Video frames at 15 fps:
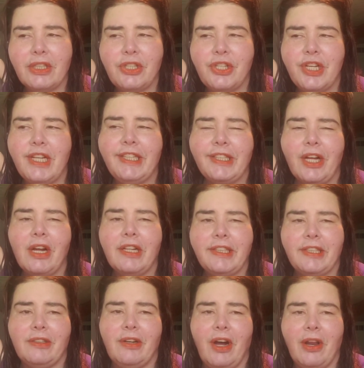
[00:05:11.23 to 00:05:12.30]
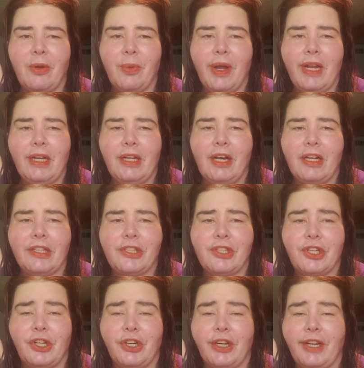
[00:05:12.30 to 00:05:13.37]
she's also on a weight loss
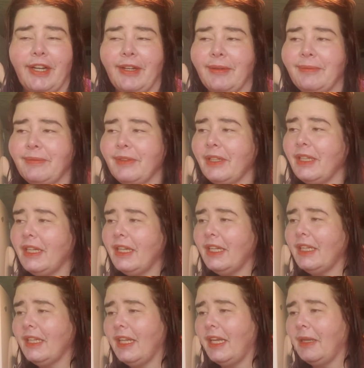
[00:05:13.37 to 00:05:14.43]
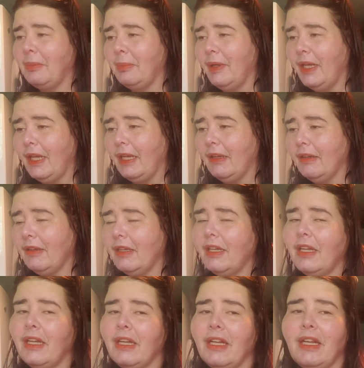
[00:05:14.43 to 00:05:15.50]
journey, like me,
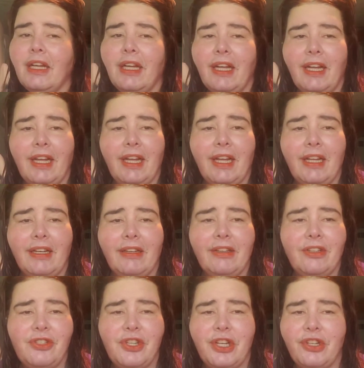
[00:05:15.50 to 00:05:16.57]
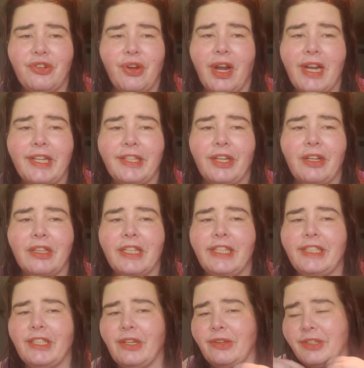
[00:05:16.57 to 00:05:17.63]
and she tries all
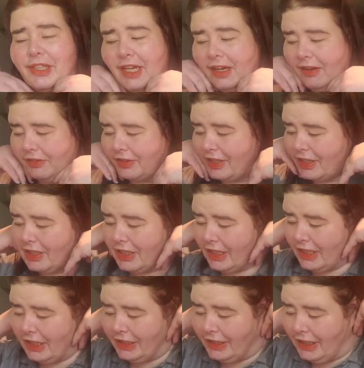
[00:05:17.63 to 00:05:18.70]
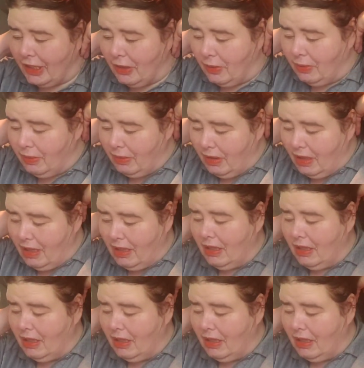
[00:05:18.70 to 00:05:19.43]
these new stuff. So